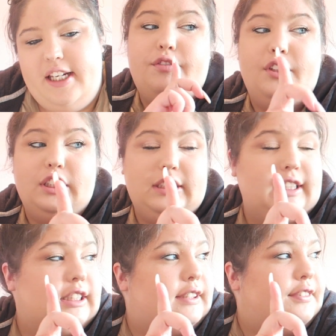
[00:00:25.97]
First
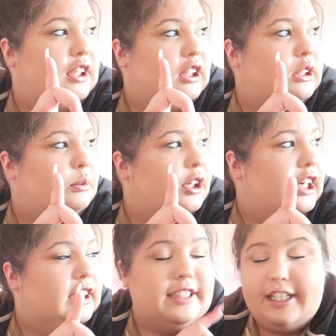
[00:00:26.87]
things first, we're
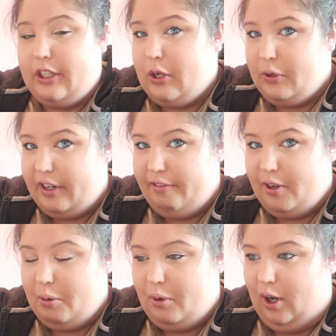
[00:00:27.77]
gonna take Cody
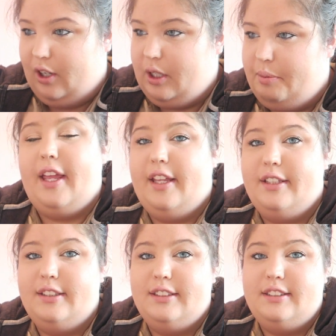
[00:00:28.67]
for a walk.
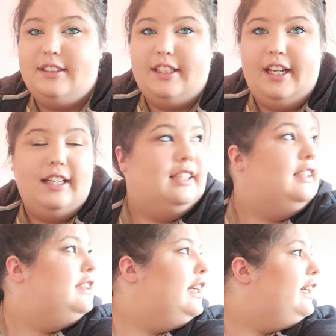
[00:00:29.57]
And yeah,
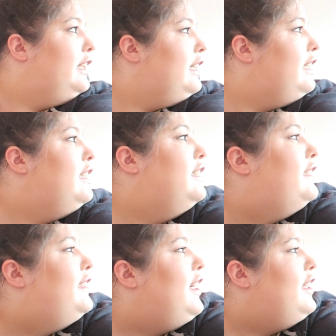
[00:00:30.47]
it's like
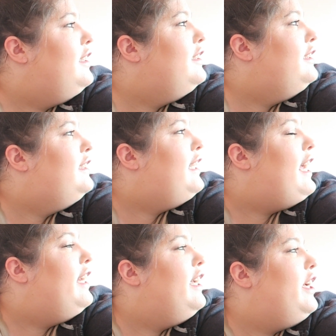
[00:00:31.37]

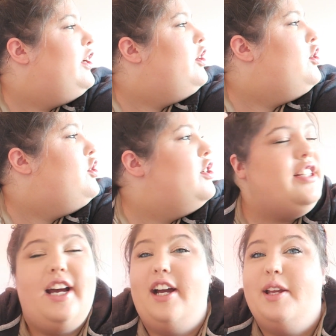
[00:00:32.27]
sunset-ish
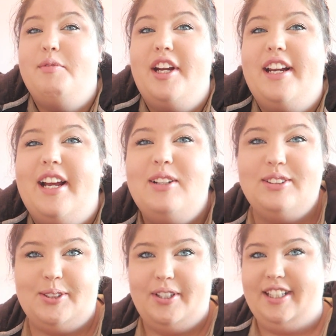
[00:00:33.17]
time right now,
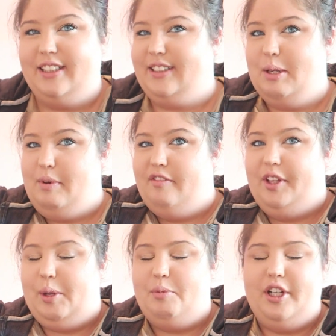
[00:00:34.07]
so I think it's gonna be
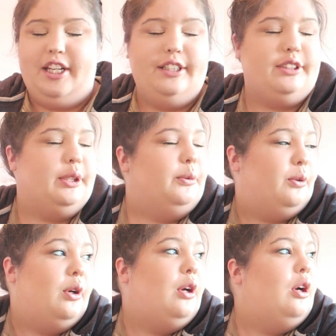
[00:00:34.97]
really pretty
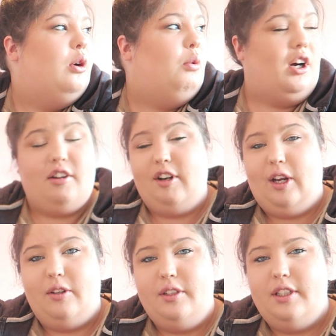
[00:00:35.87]
to walk
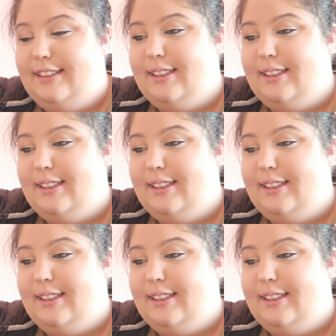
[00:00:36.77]
around.